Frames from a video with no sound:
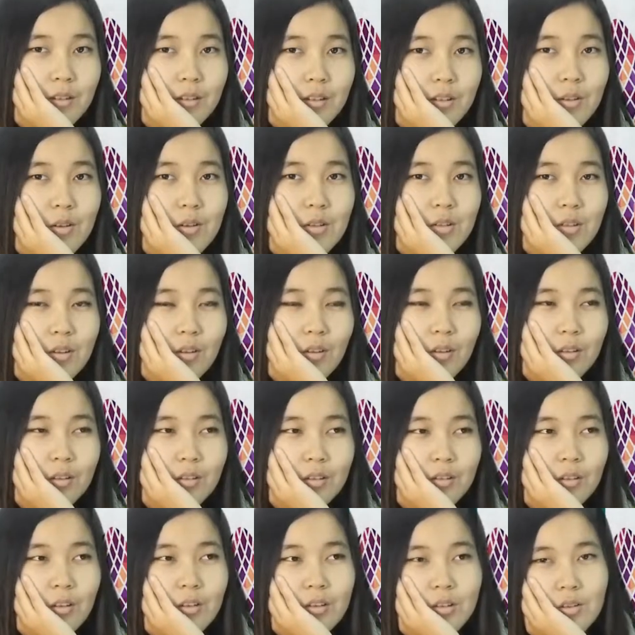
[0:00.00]
used
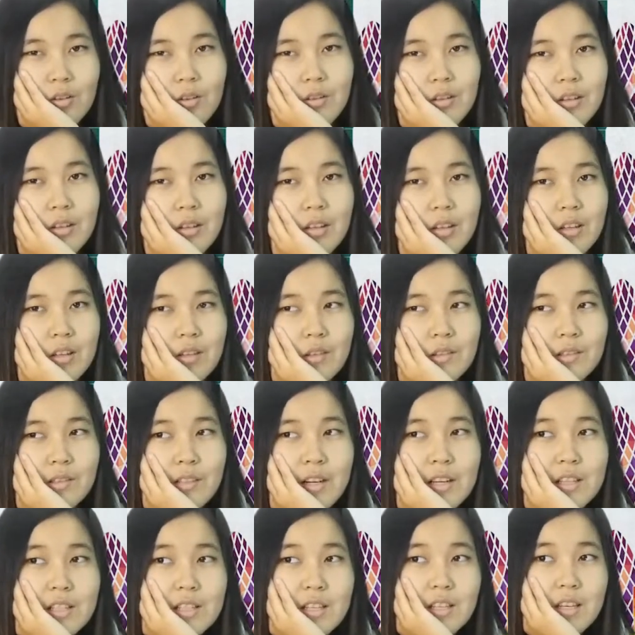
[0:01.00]
in
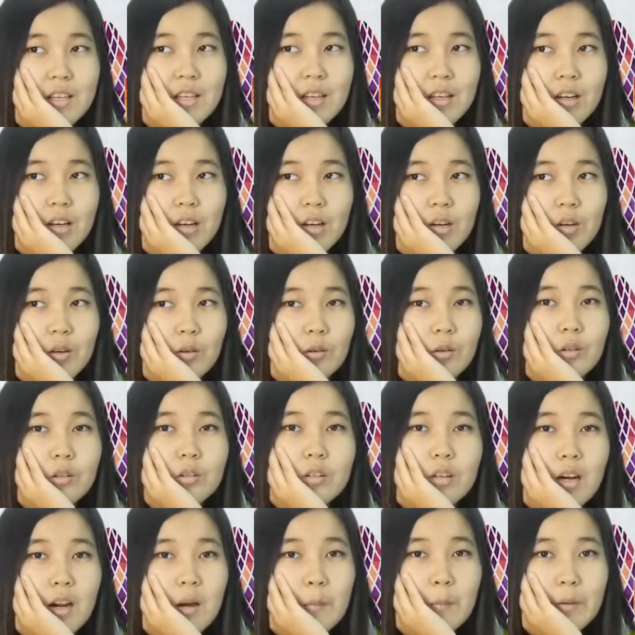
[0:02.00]
writing or
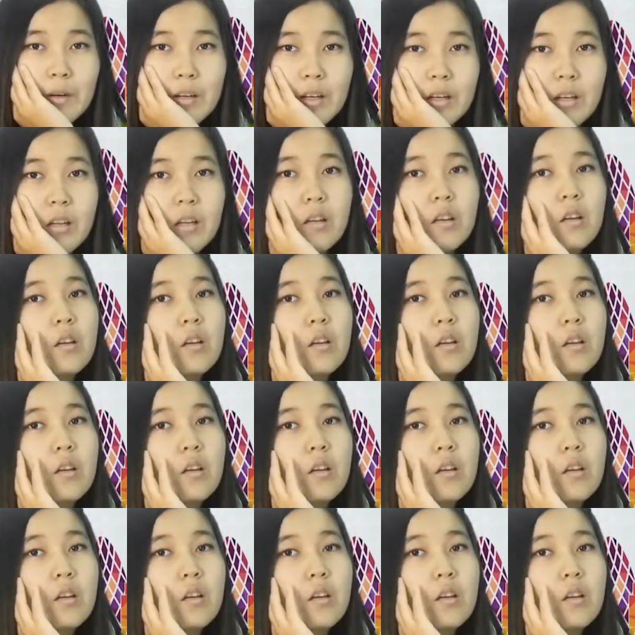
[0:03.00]
grammar.